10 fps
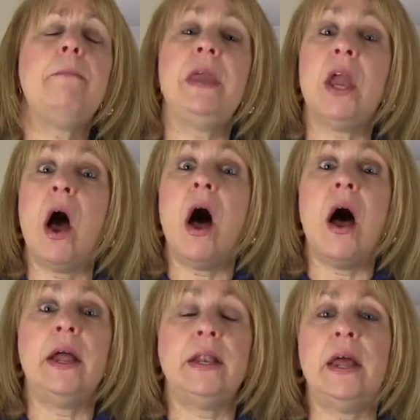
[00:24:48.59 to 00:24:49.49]

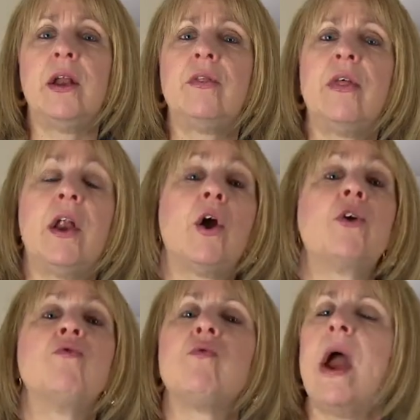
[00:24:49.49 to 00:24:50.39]
beyond and that are
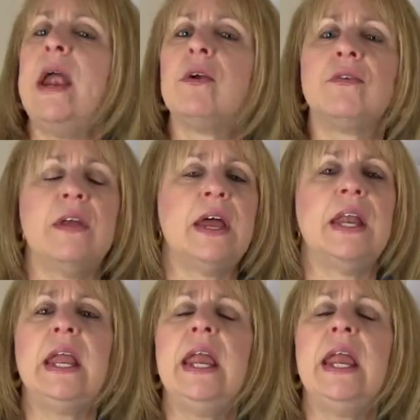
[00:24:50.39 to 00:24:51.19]
greater than